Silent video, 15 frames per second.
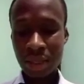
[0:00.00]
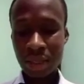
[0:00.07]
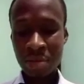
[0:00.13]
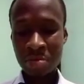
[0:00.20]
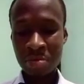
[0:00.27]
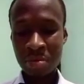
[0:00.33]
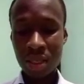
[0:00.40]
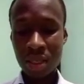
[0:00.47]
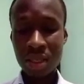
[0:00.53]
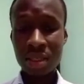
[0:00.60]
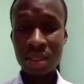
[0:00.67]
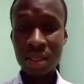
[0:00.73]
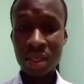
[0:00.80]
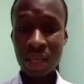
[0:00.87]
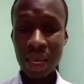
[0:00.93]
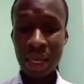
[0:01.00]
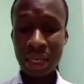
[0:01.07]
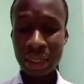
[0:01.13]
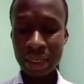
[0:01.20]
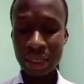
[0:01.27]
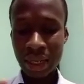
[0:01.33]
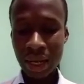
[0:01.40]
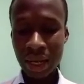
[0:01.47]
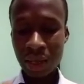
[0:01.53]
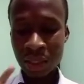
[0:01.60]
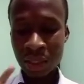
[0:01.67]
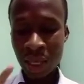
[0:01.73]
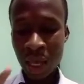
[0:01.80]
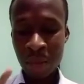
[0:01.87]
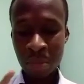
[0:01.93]
is a clinical term
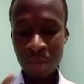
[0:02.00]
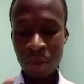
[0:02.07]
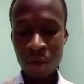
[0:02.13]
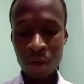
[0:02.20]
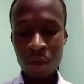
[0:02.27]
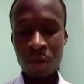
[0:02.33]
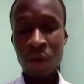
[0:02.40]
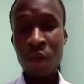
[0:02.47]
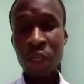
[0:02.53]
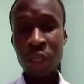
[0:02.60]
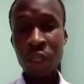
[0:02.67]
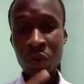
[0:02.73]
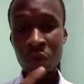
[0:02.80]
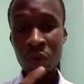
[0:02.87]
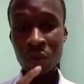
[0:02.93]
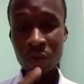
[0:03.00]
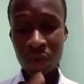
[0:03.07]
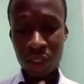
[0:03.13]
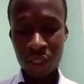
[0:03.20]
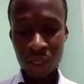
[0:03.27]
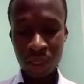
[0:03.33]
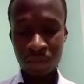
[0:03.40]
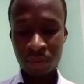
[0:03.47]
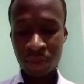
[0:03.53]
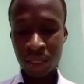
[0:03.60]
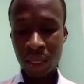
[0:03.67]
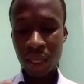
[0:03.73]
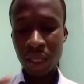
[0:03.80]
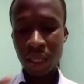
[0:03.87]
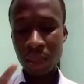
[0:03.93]
for a new infection in the
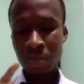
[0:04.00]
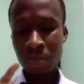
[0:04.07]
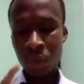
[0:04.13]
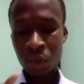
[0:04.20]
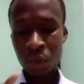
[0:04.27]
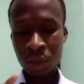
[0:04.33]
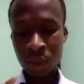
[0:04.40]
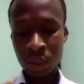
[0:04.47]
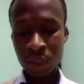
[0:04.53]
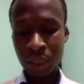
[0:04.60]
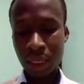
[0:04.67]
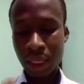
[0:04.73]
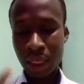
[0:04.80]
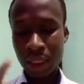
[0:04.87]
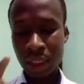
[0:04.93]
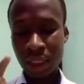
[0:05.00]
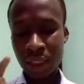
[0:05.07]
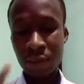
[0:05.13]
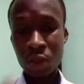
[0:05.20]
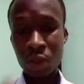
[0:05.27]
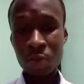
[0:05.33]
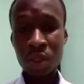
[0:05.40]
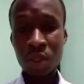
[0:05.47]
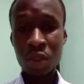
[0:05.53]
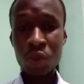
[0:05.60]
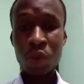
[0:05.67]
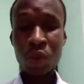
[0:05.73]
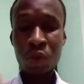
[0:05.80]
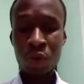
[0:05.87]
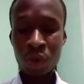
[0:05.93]
bone that can develop into a
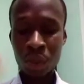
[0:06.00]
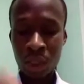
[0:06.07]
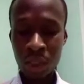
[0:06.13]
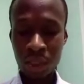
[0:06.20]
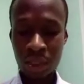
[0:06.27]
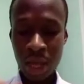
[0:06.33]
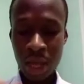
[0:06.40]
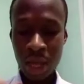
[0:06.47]
chronic type.